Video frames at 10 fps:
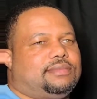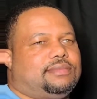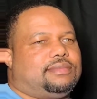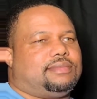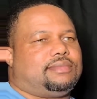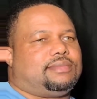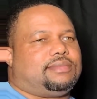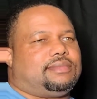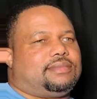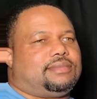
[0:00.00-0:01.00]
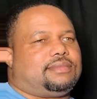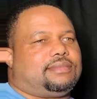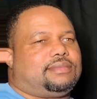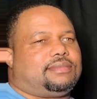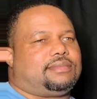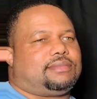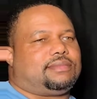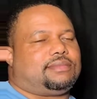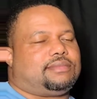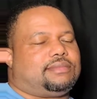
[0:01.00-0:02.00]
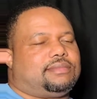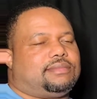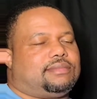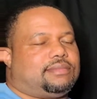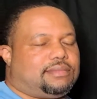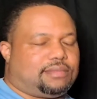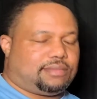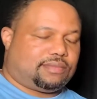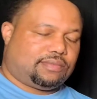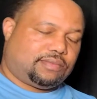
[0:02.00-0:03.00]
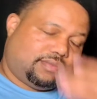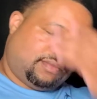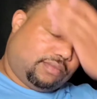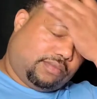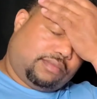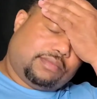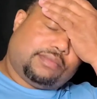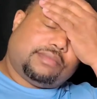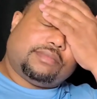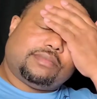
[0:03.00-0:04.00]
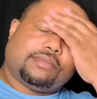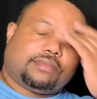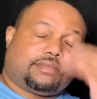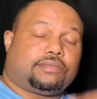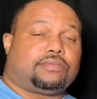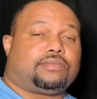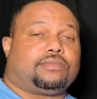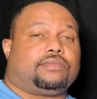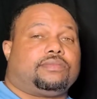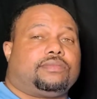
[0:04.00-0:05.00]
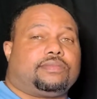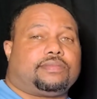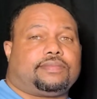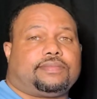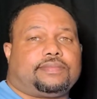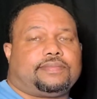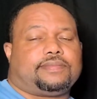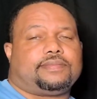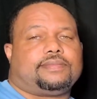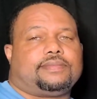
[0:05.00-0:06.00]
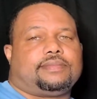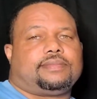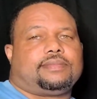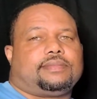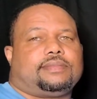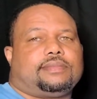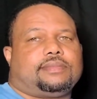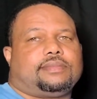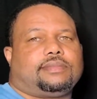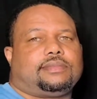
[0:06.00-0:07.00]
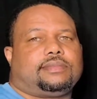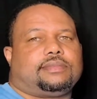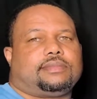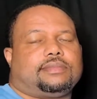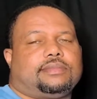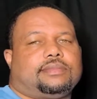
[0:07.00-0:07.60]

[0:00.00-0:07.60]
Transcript: No words are spoken by the person on screen.